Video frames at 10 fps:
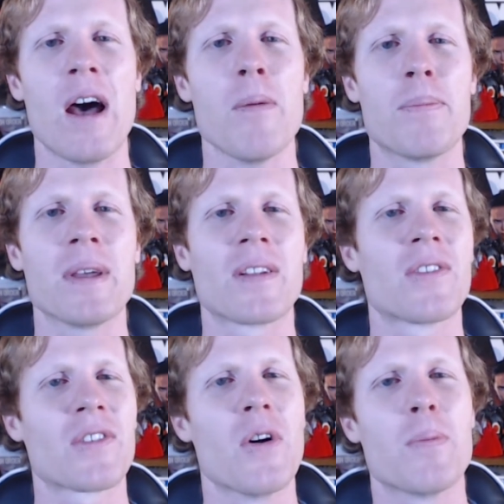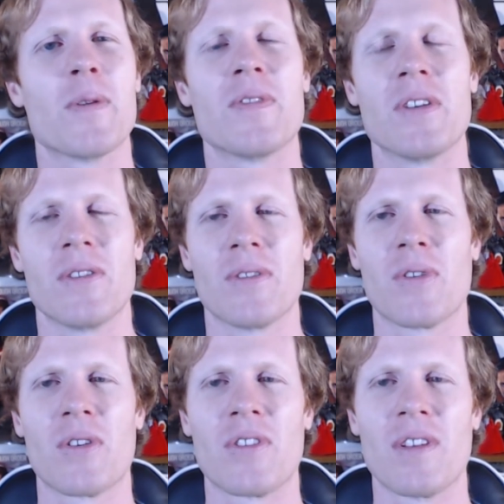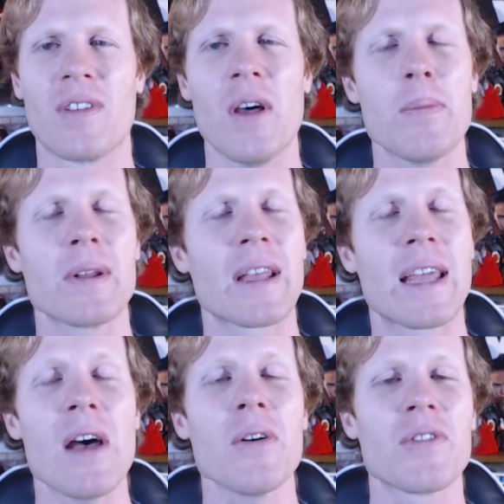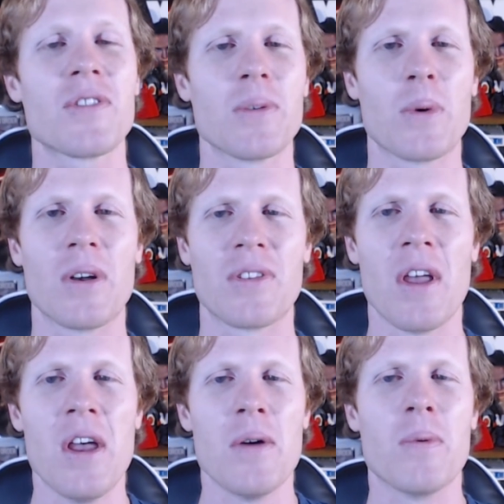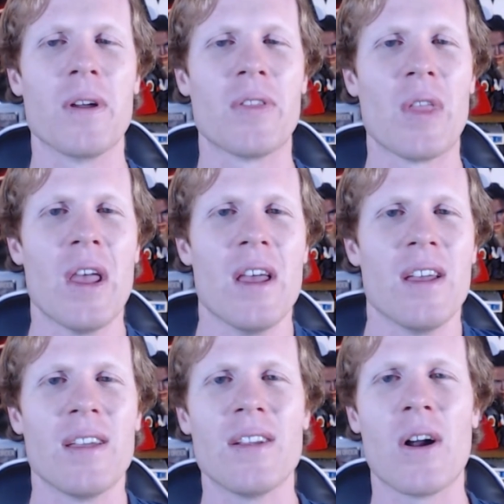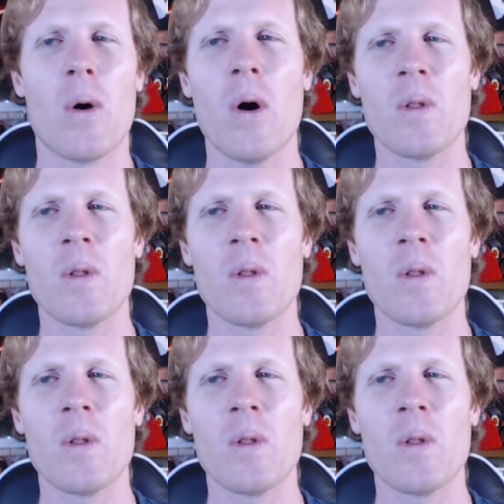big the scope of the universe is, how big the galaxy was with, you know, all these